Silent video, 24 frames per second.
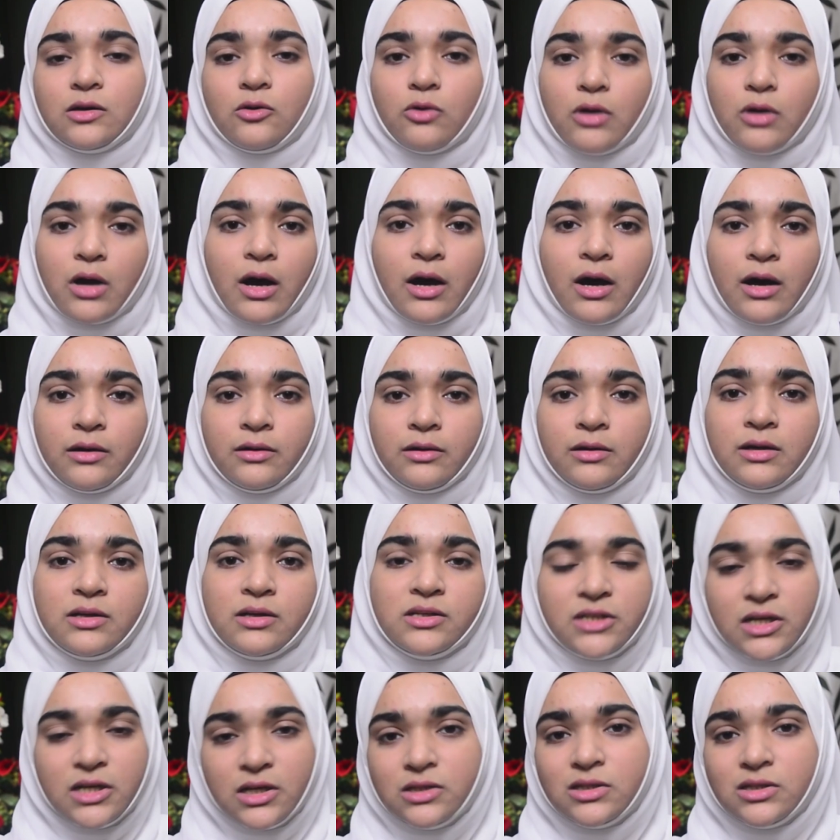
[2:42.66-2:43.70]
Qur’an,
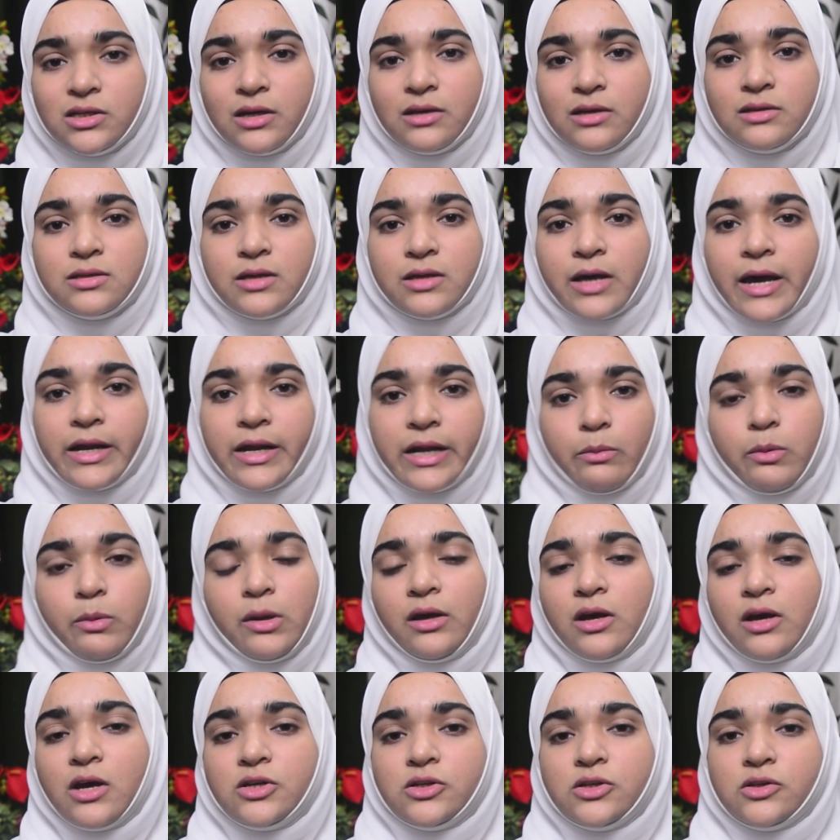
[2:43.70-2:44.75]
Teachings and
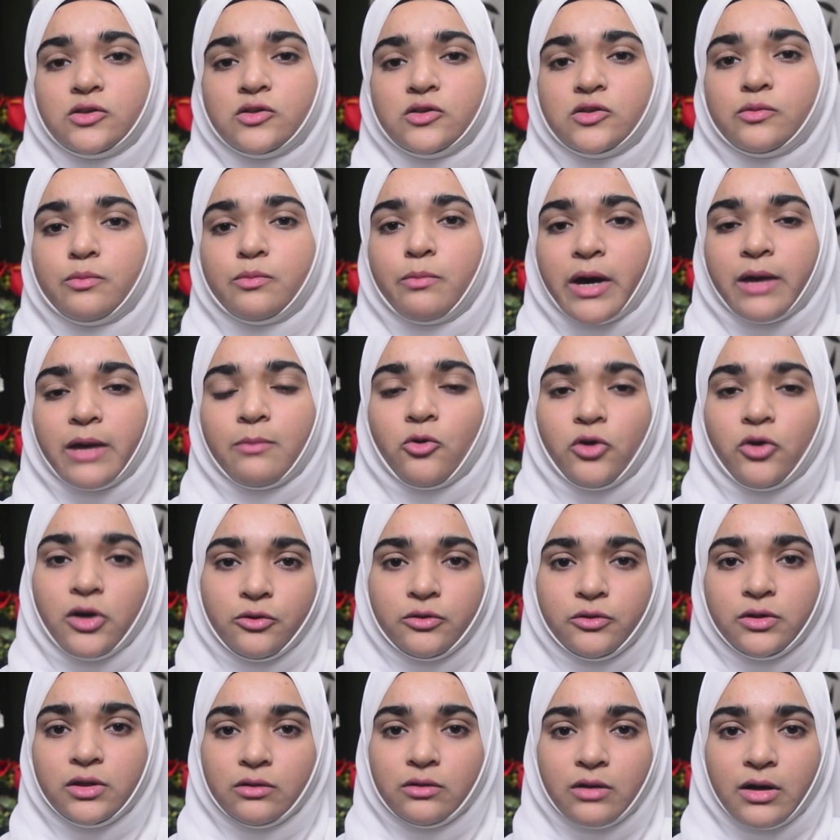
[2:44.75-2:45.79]
Applications by
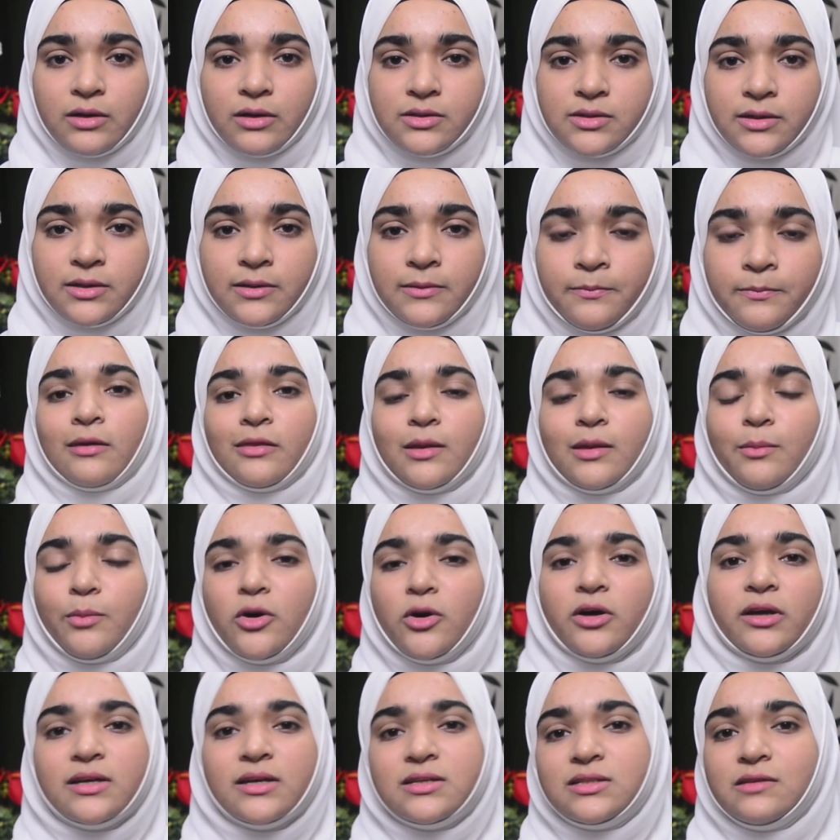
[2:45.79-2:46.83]
Muhiuddin Ghazi. The
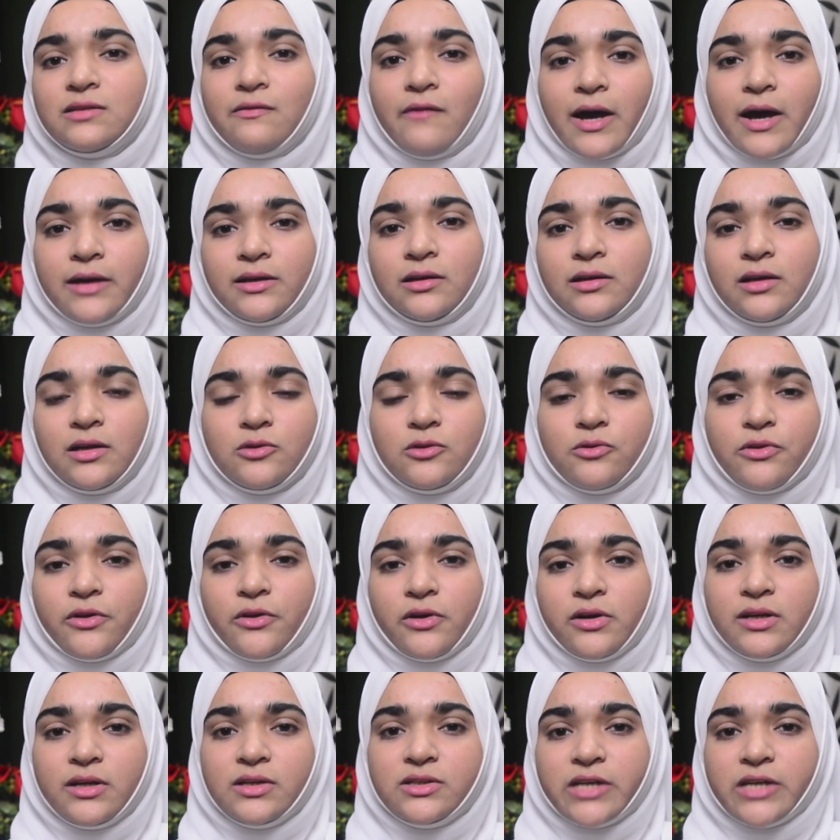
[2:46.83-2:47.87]
book is divided into
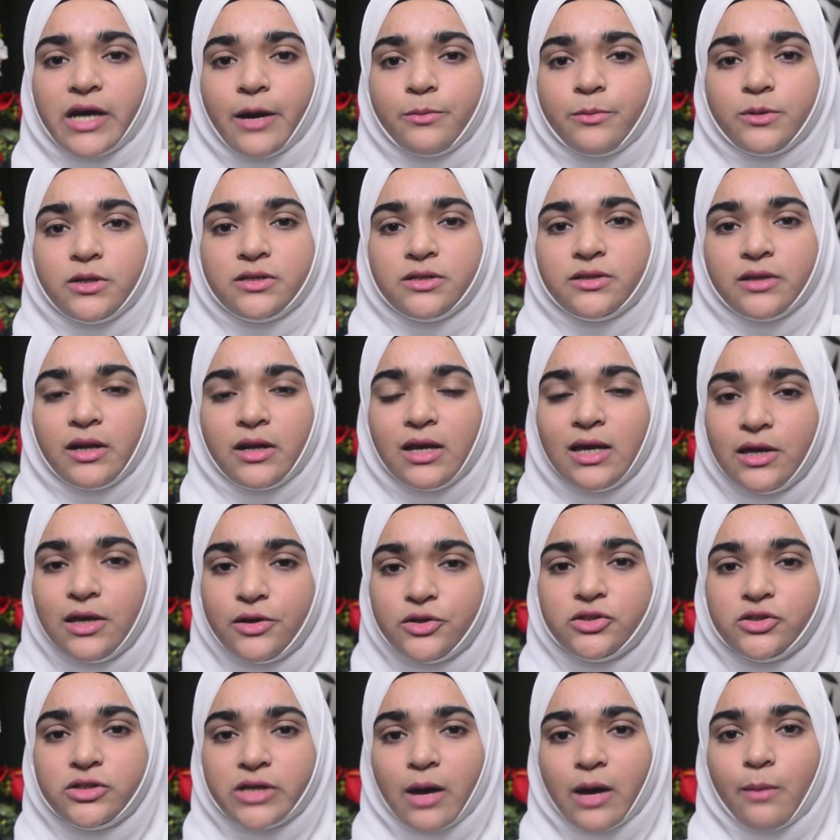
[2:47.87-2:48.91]
30 chapters, and
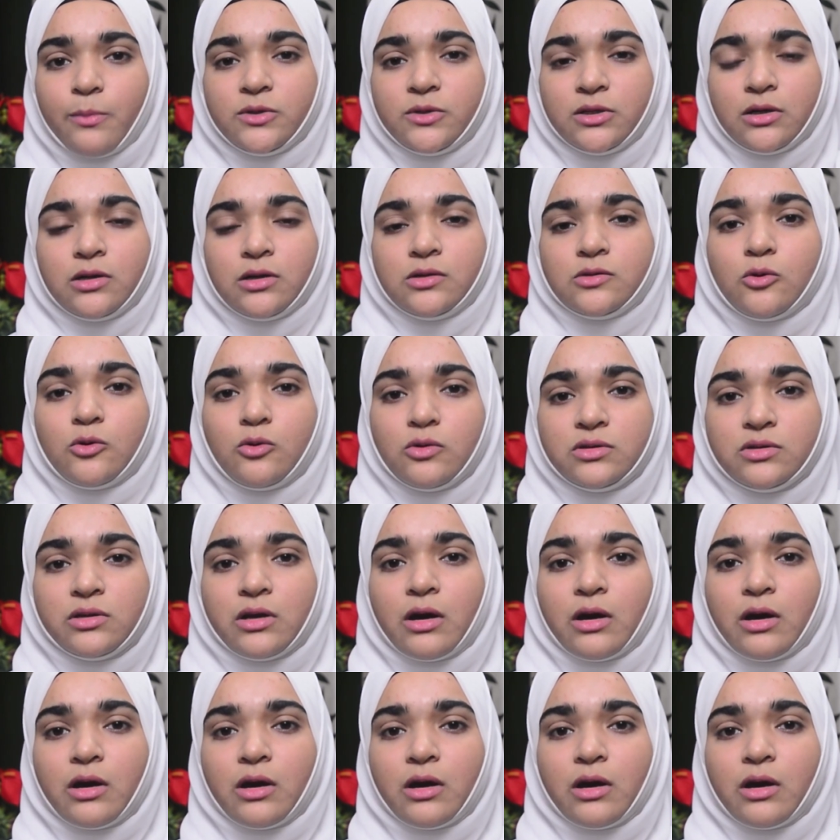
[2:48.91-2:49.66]
each chapter talks